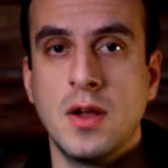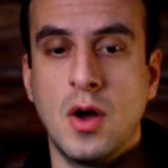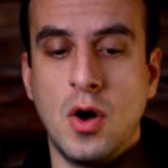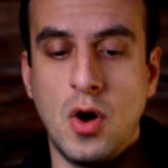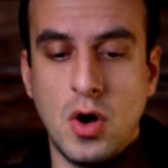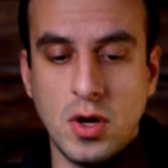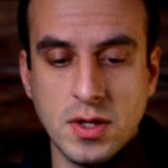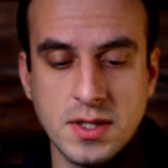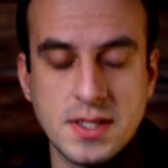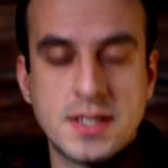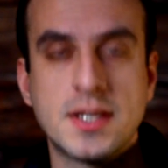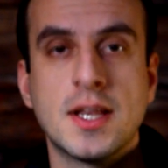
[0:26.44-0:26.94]

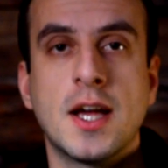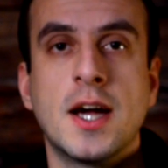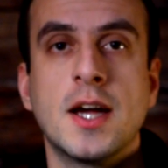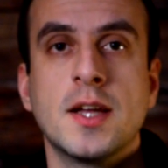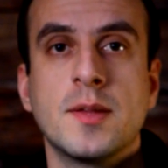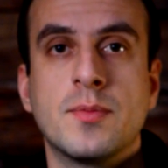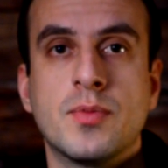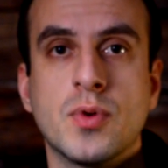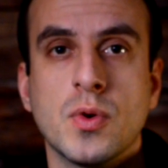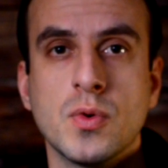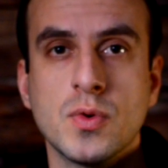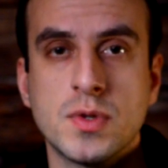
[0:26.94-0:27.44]
on-site
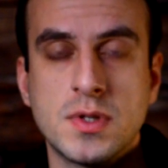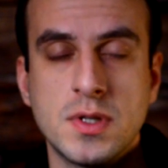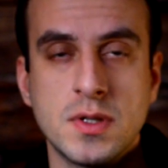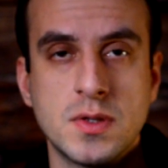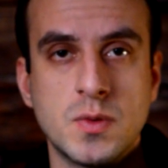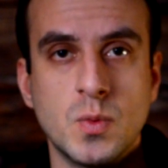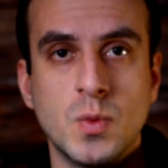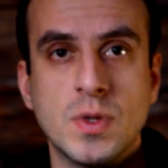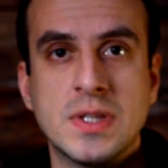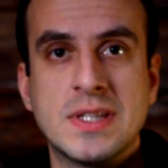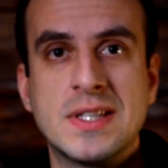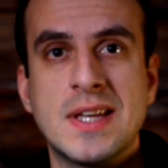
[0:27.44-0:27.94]
process
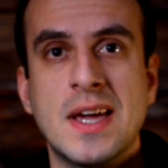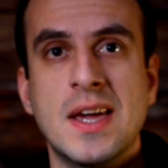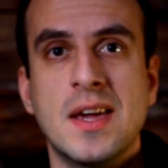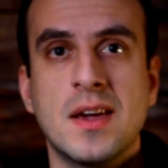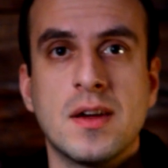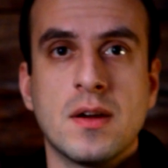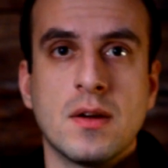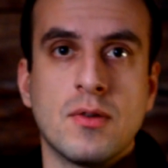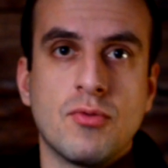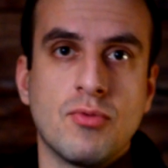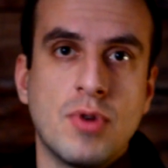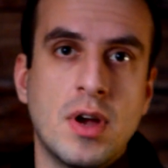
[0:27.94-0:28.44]
would take
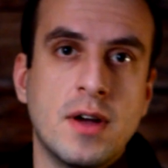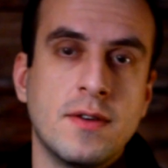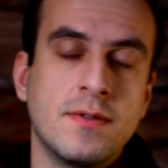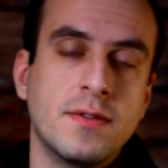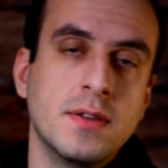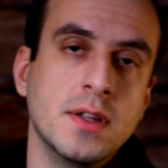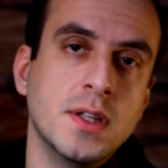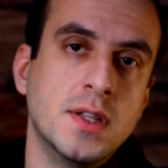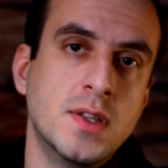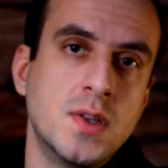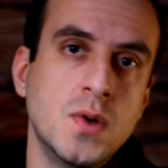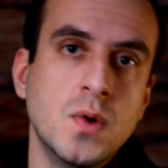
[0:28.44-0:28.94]
roughly
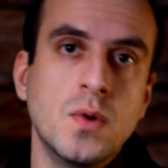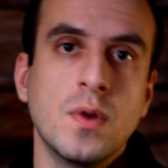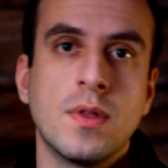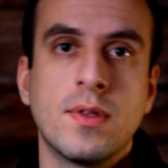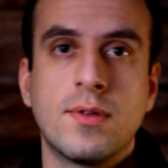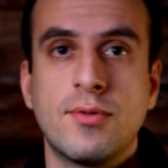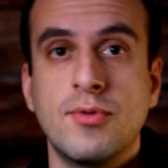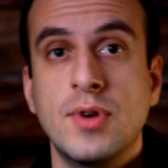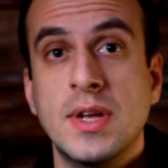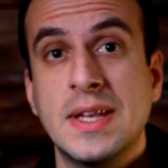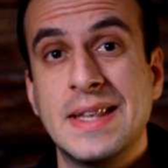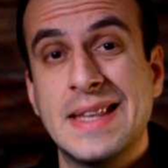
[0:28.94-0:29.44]

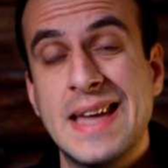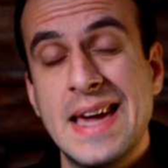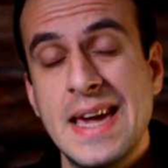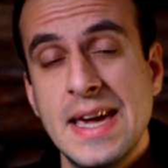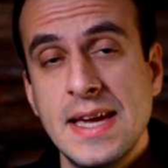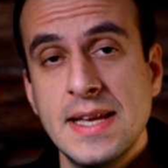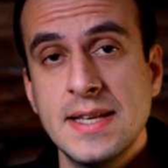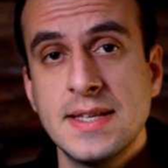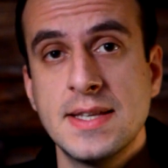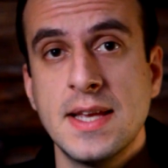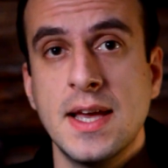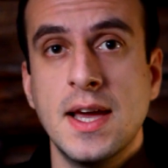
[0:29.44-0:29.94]
2-3
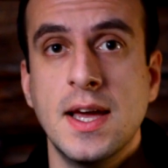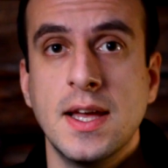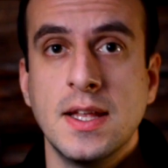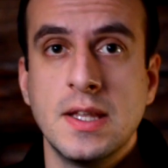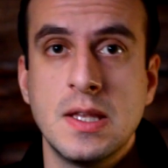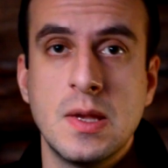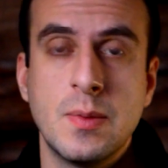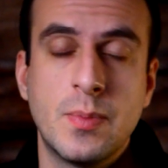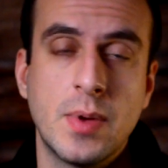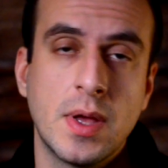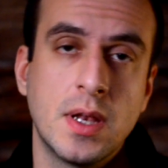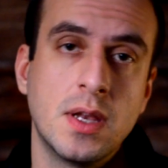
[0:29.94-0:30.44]
days,
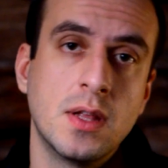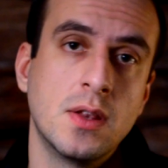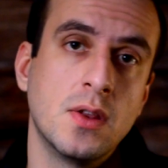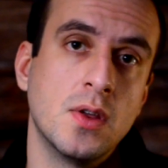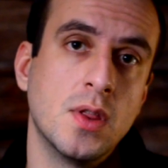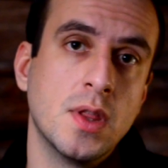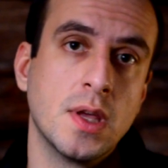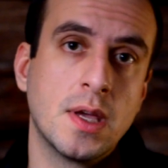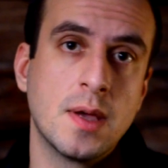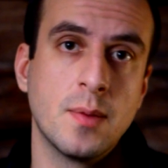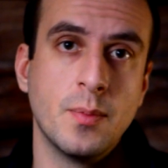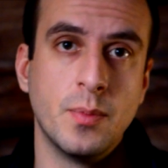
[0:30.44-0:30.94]
depending on the
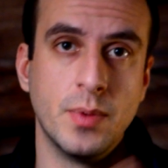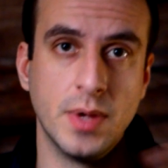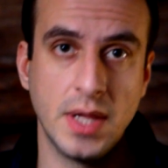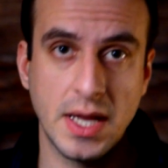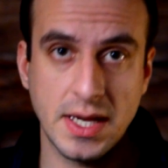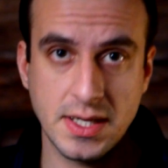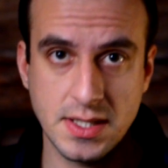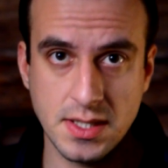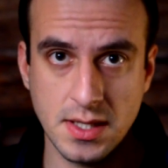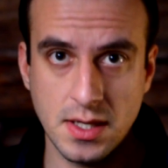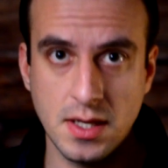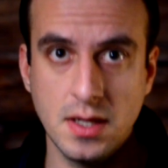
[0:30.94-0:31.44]

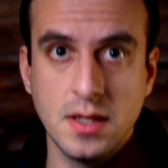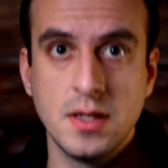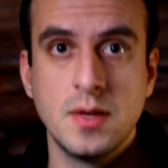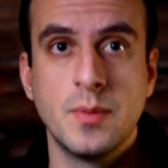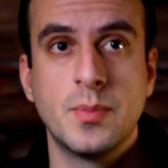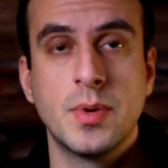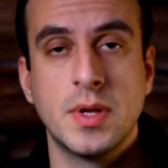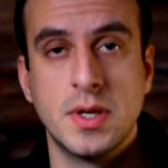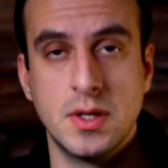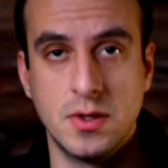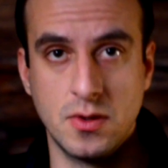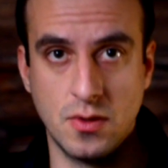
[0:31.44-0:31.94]
complexity,
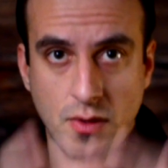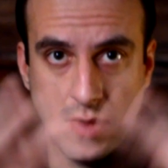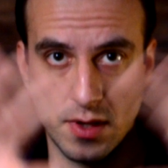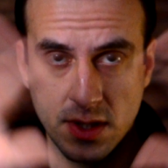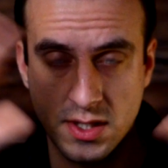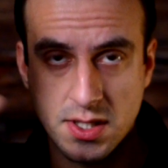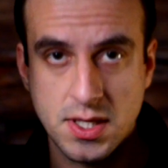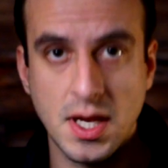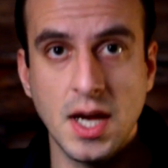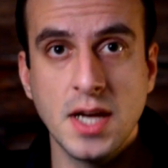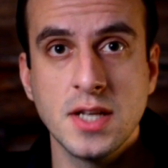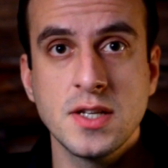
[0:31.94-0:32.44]
depending on the
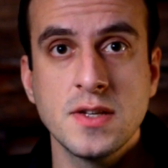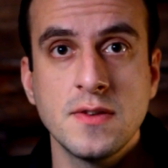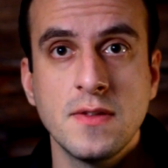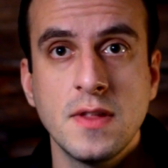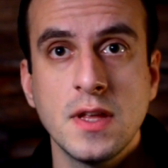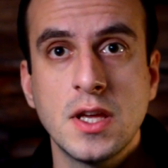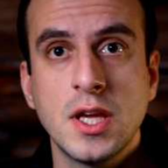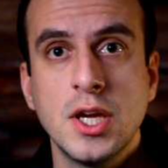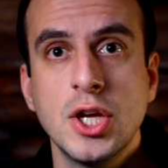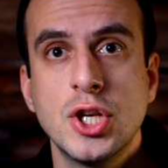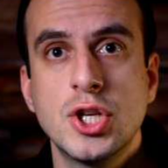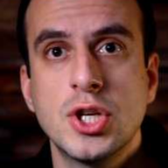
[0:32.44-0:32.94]
size of the
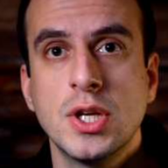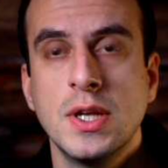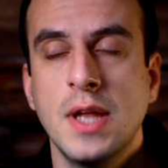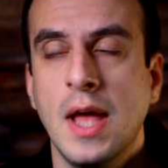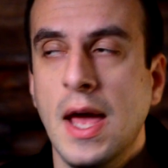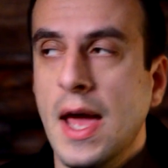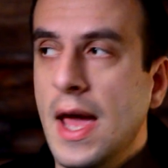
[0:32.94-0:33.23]
kitchen.